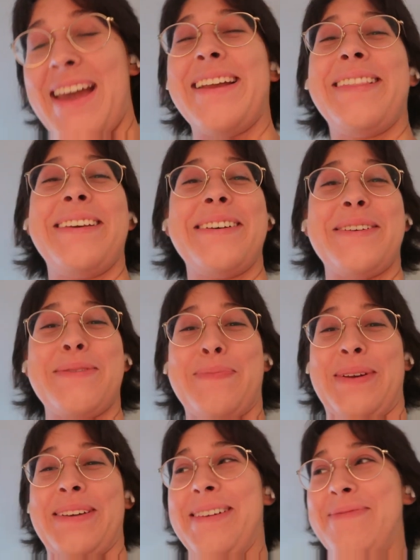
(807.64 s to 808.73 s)
and I think I'm gonna
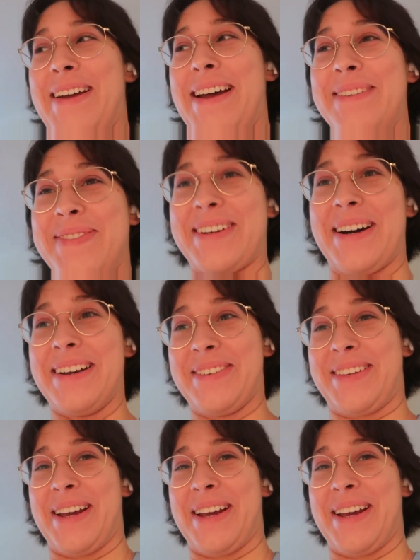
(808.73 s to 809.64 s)
put it on my avocado